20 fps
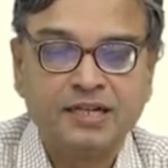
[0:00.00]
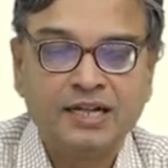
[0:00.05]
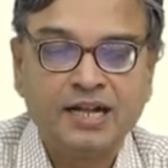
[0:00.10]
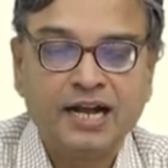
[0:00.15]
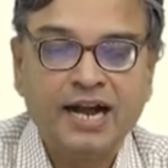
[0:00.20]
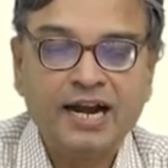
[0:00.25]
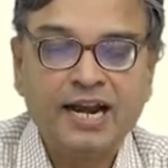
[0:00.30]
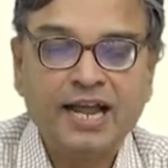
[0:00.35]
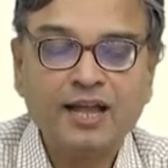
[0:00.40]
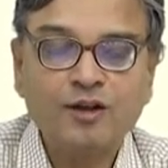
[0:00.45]

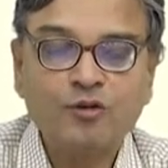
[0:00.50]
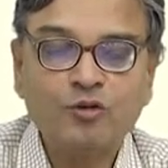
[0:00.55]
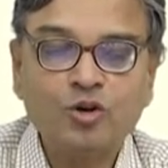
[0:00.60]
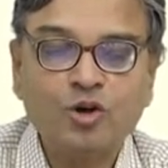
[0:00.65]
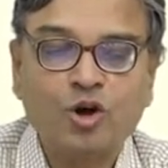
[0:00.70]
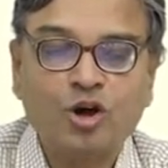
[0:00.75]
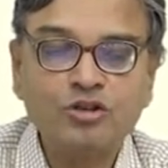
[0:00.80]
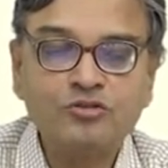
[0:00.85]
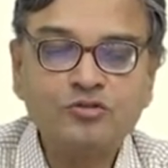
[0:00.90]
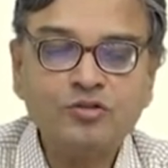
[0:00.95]
and I could
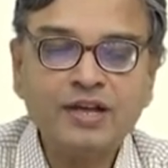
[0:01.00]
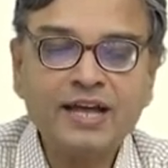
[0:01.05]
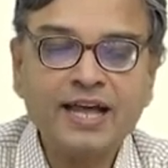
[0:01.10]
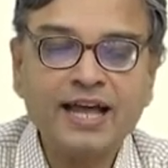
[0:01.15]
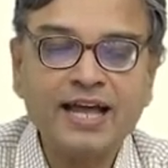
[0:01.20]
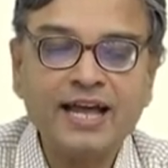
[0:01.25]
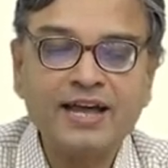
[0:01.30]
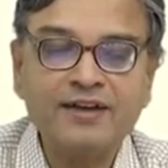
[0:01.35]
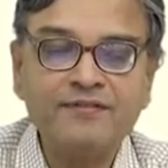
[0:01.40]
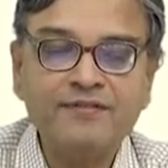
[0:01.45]
also
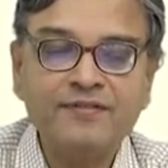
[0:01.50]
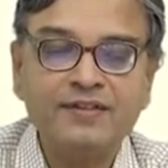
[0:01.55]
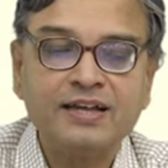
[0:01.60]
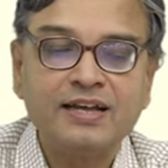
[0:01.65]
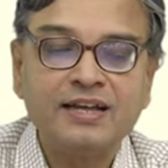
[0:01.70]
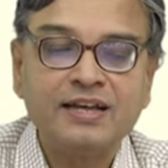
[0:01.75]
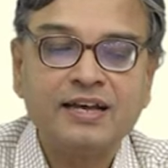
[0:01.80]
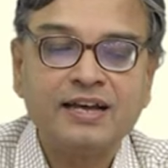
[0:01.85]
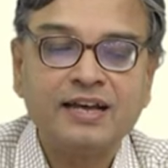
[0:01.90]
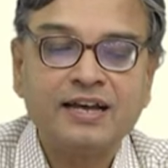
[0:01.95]
have
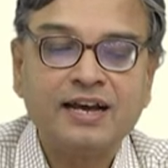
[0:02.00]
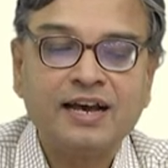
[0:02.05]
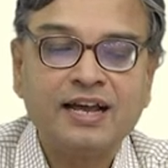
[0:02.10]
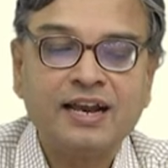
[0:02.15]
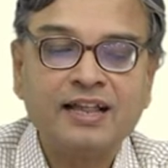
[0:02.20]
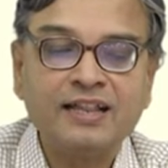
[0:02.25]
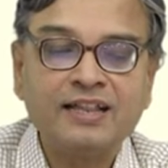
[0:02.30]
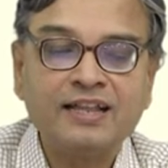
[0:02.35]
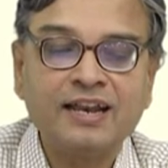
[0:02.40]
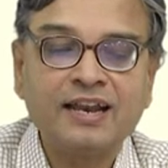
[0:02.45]

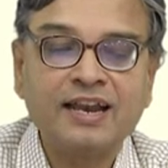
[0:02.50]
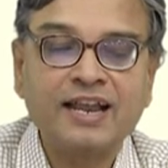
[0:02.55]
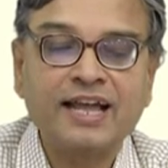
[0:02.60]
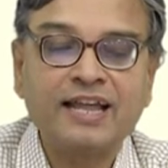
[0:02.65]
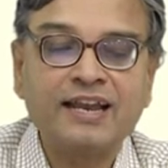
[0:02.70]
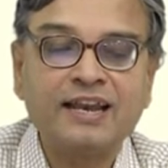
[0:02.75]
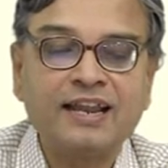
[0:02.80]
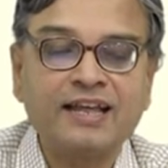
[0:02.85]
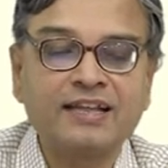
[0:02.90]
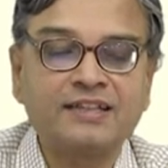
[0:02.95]
another
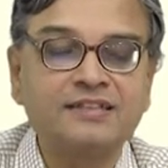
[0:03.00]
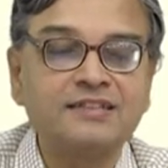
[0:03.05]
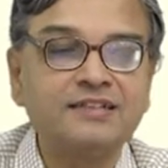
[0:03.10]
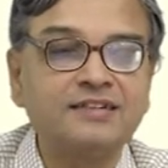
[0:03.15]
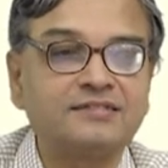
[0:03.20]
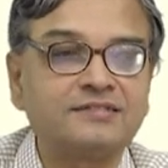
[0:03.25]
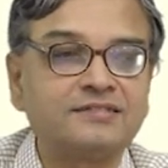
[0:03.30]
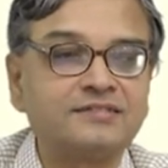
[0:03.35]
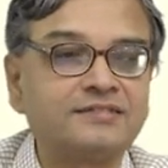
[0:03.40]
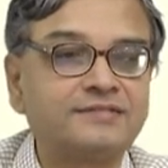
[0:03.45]
line like
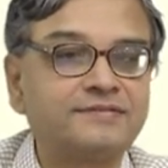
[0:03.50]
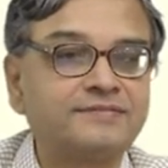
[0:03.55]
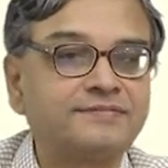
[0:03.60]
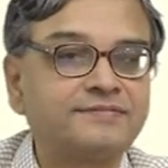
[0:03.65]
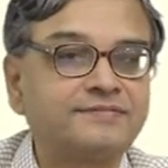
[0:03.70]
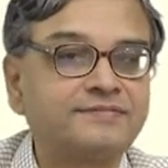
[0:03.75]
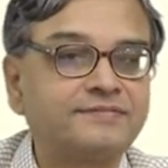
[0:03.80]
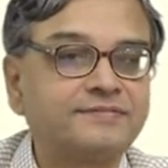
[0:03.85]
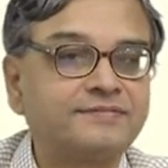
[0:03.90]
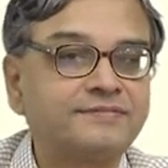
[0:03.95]
this.
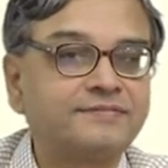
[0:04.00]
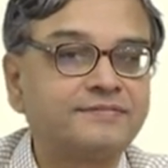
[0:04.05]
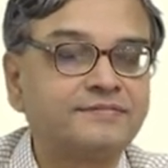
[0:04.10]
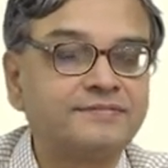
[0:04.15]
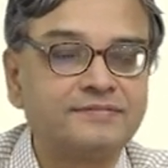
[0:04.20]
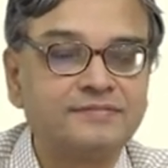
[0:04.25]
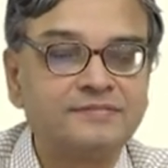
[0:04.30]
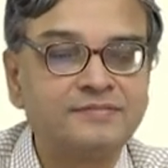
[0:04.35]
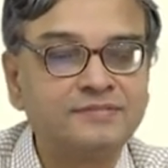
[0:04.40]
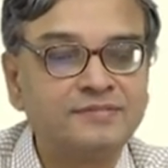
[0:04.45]

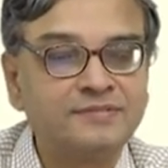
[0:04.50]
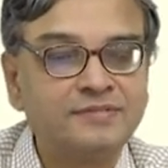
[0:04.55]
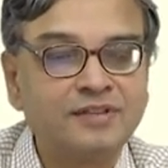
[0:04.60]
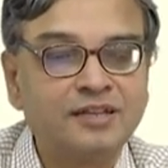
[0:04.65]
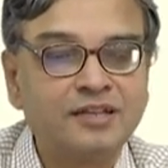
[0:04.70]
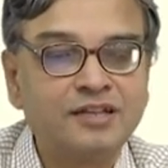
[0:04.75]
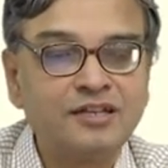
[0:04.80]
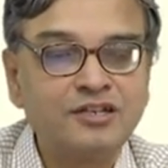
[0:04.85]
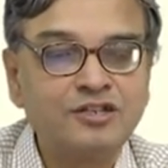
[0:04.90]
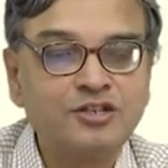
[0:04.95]

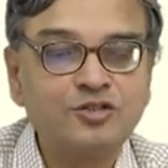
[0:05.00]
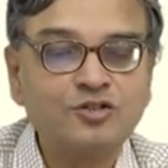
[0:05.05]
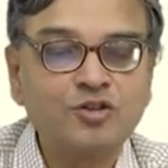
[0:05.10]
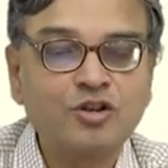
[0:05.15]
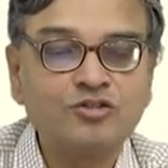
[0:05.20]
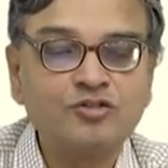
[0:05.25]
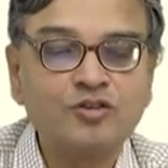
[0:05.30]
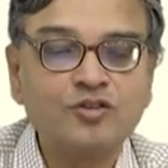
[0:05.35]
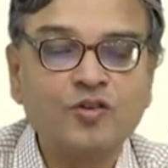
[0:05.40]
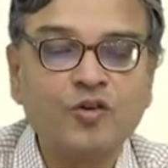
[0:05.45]
This is
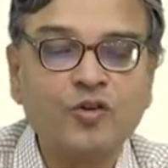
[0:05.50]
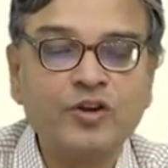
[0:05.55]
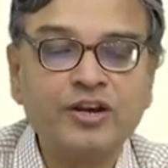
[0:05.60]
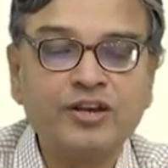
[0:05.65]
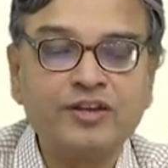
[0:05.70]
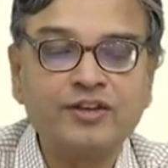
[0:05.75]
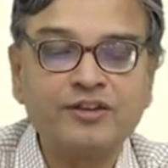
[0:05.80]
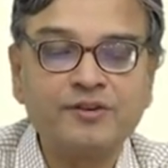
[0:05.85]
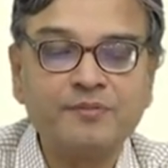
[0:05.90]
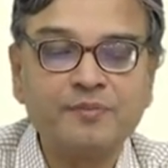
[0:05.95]
also going
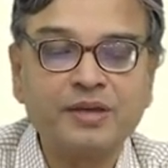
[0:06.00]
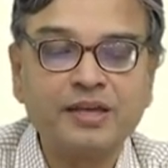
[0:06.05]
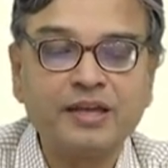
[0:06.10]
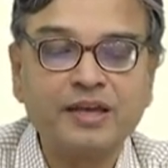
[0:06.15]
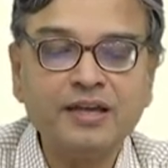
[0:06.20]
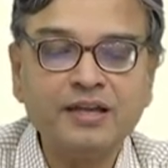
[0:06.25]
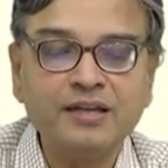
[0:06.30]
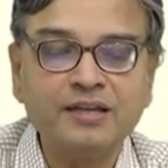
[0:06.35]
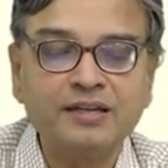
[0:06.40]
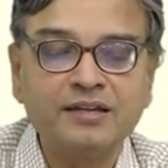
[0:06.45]
to give me
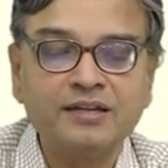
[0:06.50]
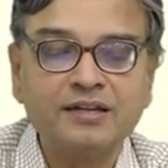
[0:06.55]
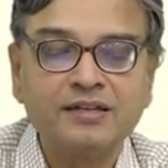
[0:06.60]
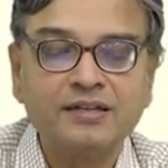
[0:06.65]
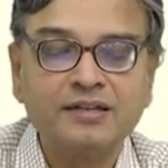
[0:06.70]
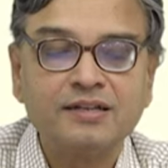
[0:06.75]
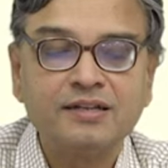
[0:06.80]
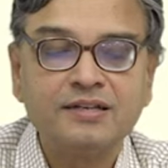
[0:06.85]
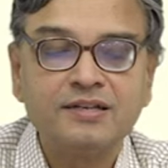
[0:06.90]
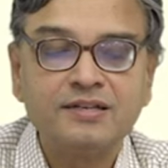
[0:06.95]
a
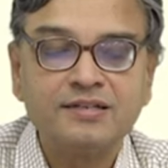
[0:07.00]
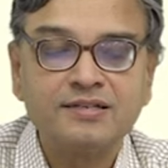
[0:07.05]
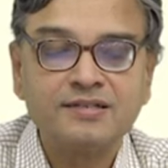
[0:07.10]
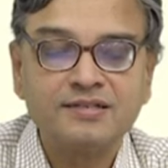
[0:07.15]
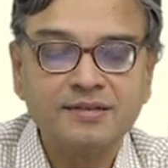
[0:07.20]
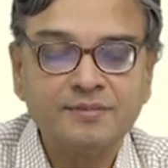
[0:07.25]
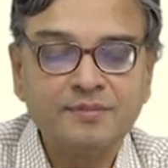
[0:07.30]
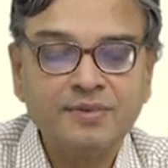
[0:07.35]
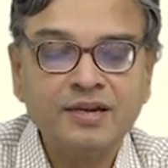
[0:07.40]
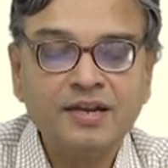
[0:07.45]

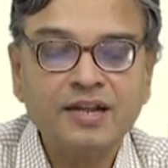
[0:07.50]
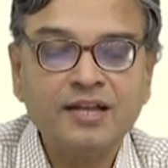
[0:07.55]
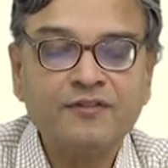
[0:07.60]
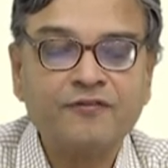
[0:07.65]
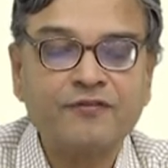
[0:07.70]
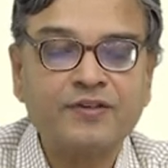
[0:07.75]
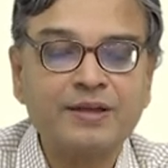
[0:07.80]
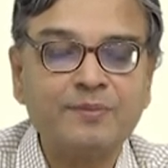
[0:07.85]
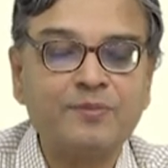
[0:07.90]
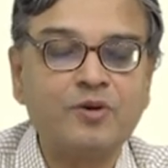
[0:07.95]
similar
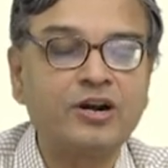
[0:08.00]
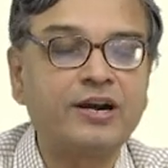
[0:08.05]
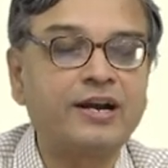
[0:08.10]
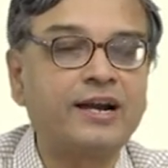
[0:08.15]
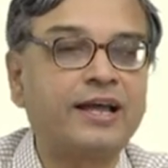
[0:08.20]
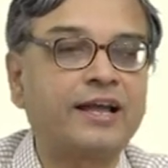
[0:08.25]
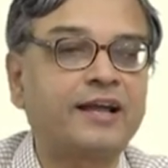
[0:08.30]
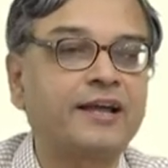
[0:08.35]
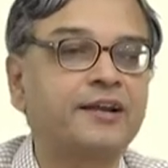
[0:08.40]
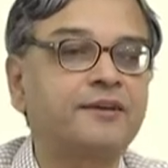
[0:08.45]
free body
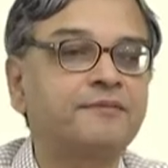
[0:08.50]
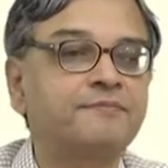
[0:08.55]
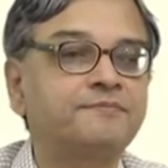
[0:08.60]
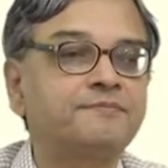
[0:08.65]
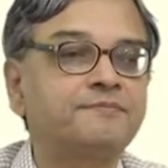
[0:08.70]
diagram.